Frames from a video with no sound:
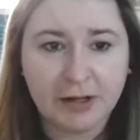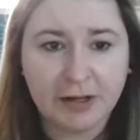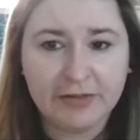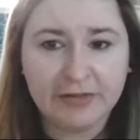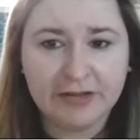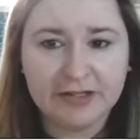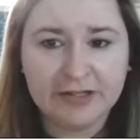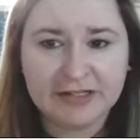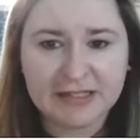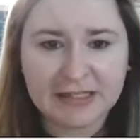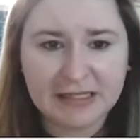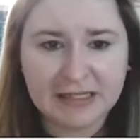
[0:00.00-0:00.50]

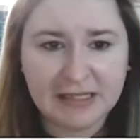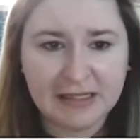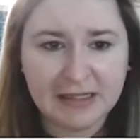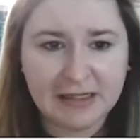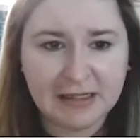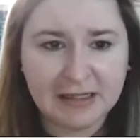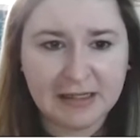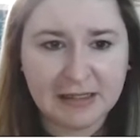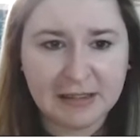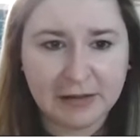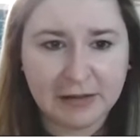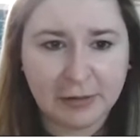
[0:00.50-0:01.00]
So on this
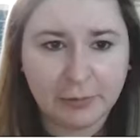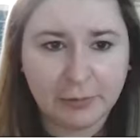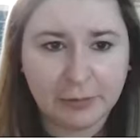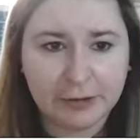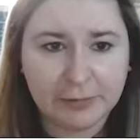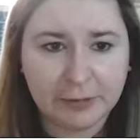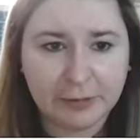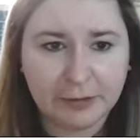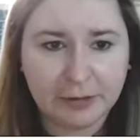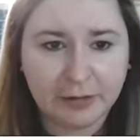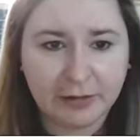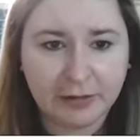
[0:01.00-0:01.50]
kit
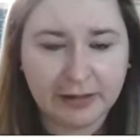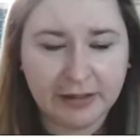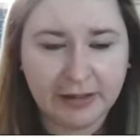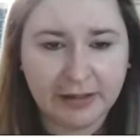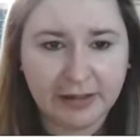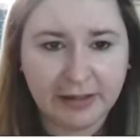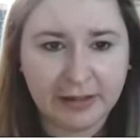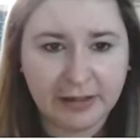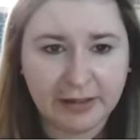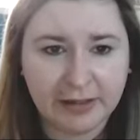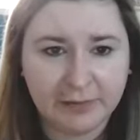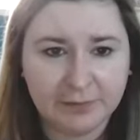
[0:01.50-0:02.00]
here, we will
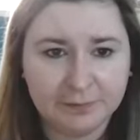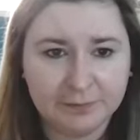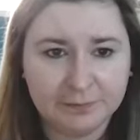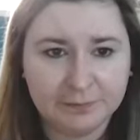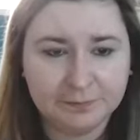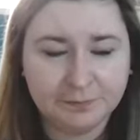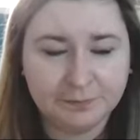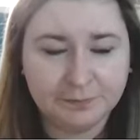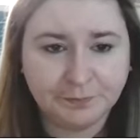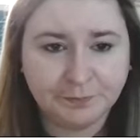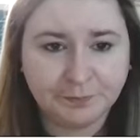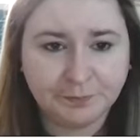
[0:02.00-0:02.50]
click
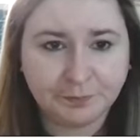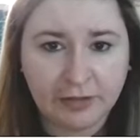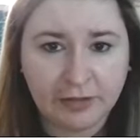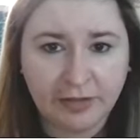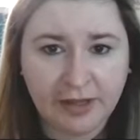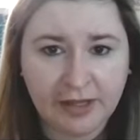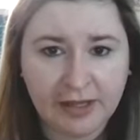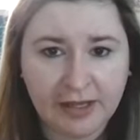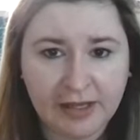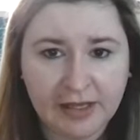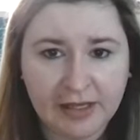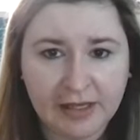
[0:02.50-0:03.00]
in.
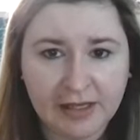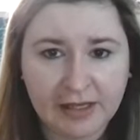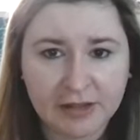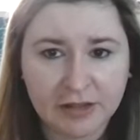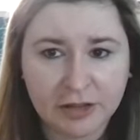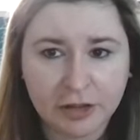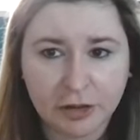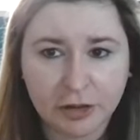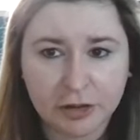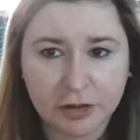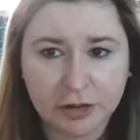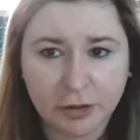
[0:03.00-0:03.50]

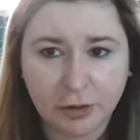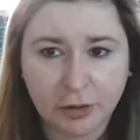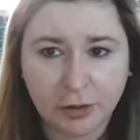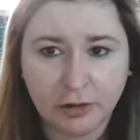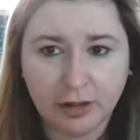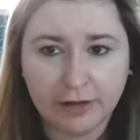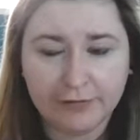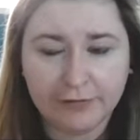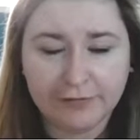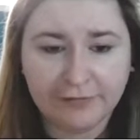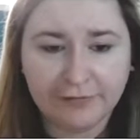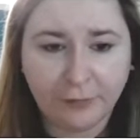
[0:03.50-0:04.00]
They took a
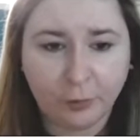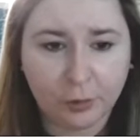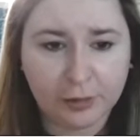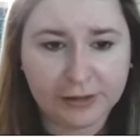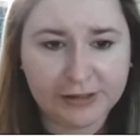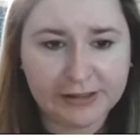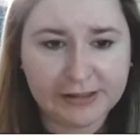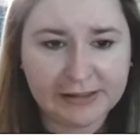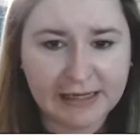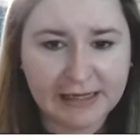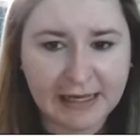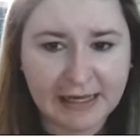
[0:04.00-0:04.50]
total of
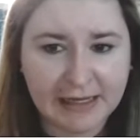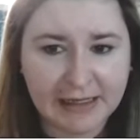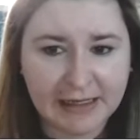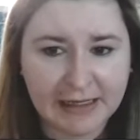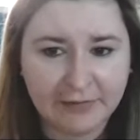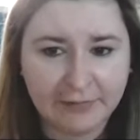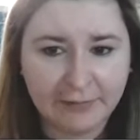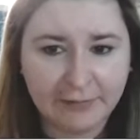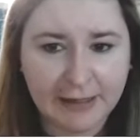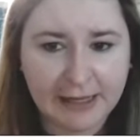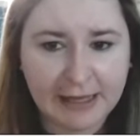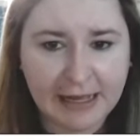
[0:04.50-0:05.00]

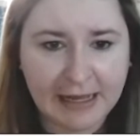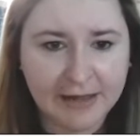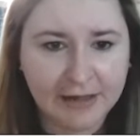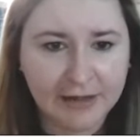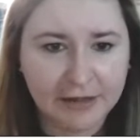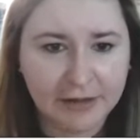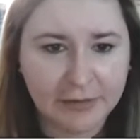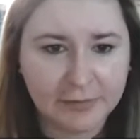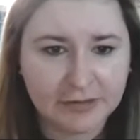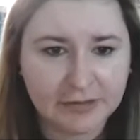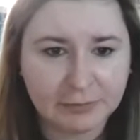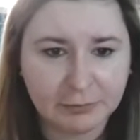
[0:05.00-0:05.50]
49 of
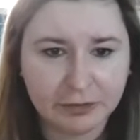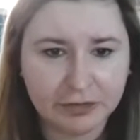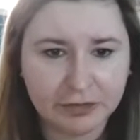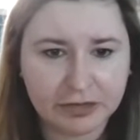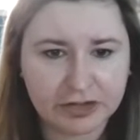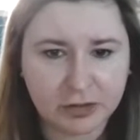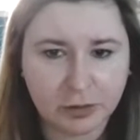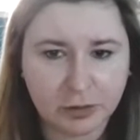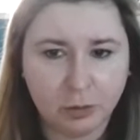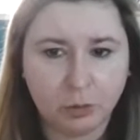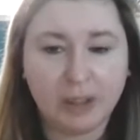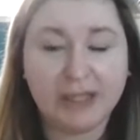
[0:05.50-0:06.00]
my items,
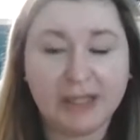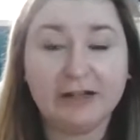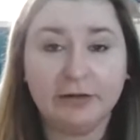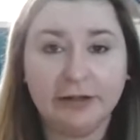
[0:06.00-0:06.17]
and we'll just